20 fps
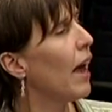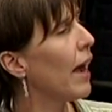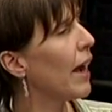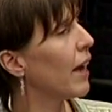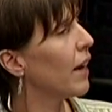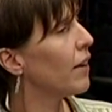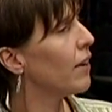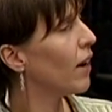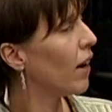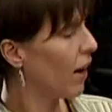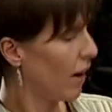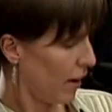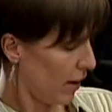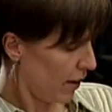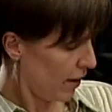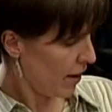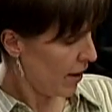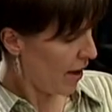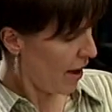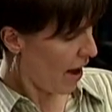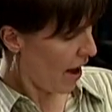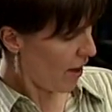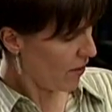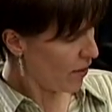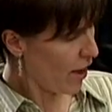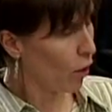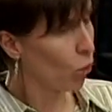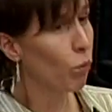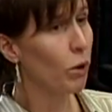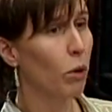And, uh, and
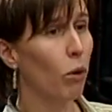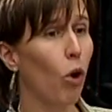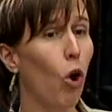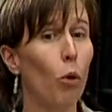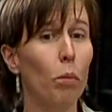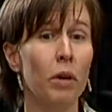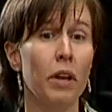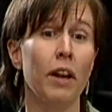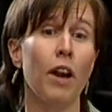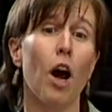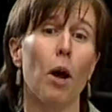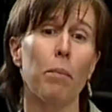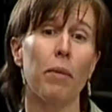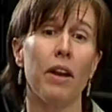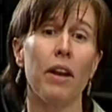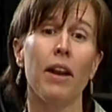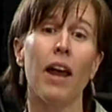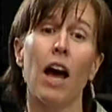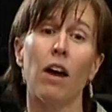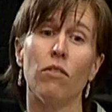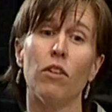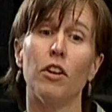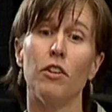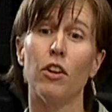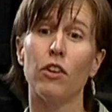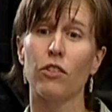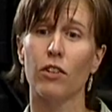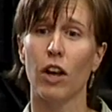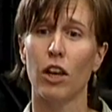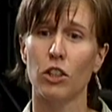then we will open it up and have a
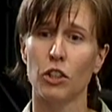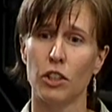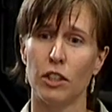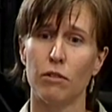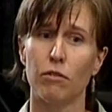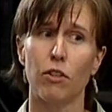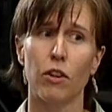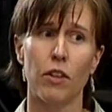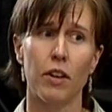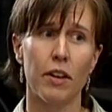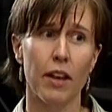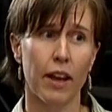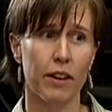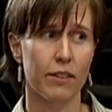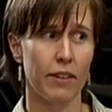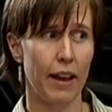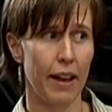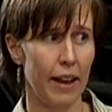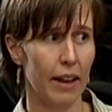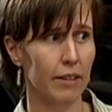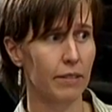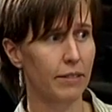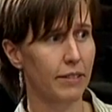discussion for the next half.